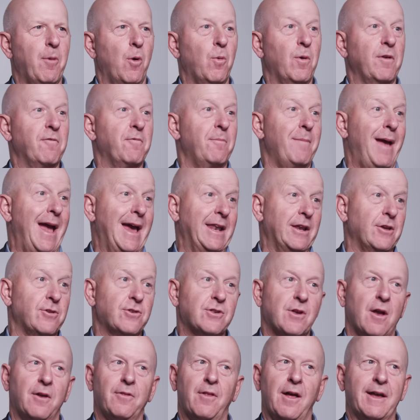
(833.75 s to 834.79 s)
but we've
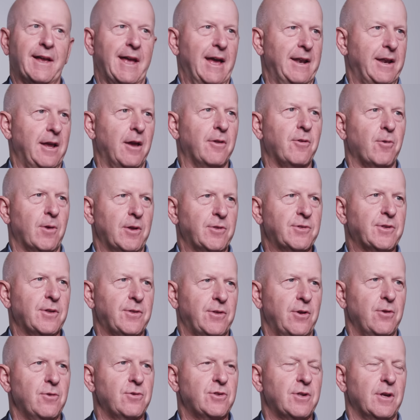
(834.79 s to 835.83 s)
managed, unlike any other
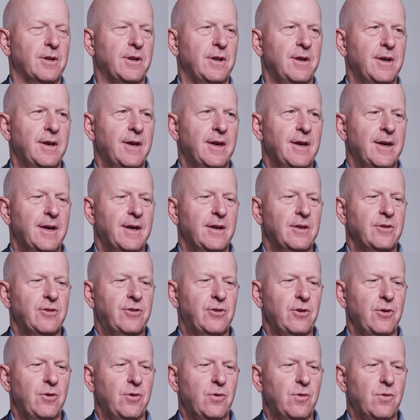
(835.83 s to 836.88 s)
institution,
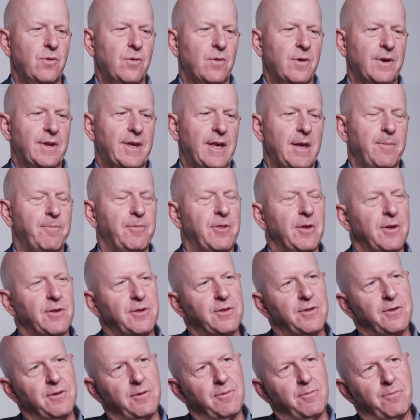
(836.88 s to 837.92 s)
to keep
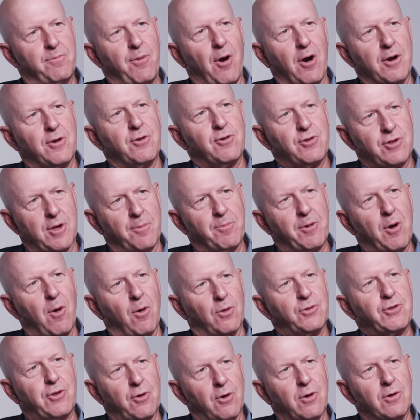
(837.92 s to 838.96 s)
this partnership
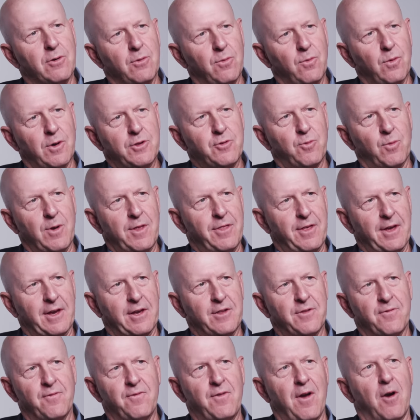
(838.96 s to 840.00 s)
culture, which we think
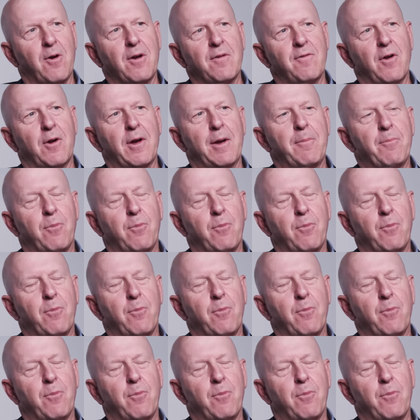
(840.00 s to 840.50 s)
is very, very